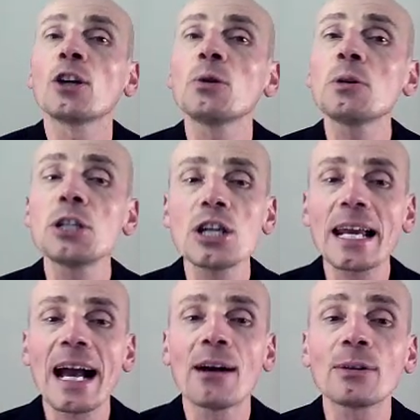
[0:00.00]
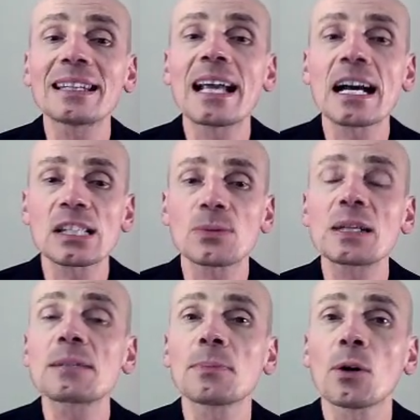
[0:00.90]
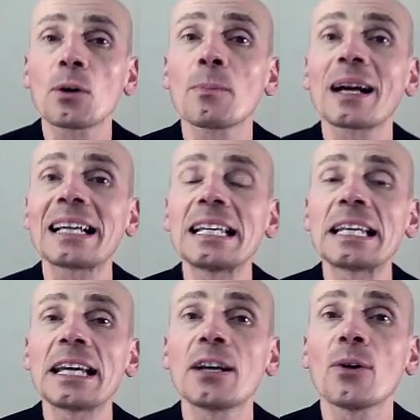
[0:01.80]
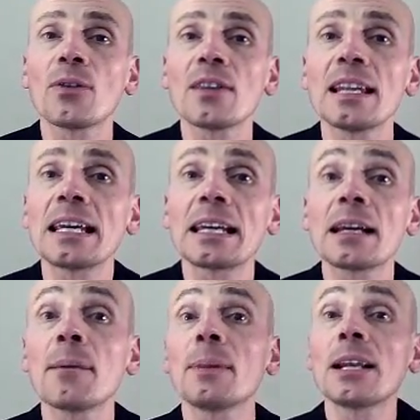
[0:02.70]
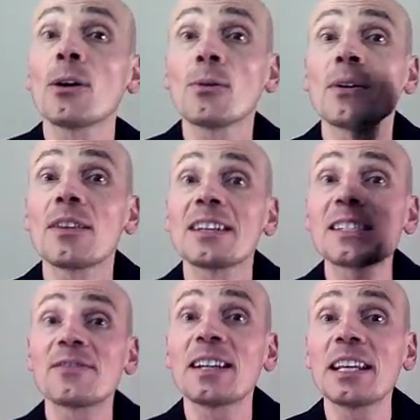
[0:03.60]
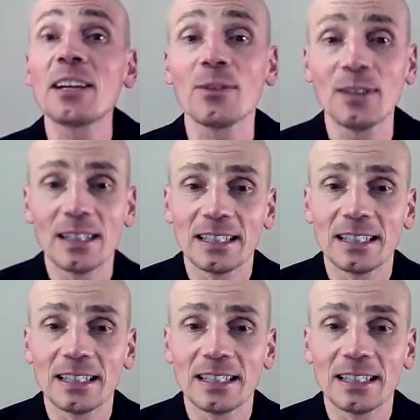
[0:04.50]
You can check out last week's blog by clicking on the link below this video.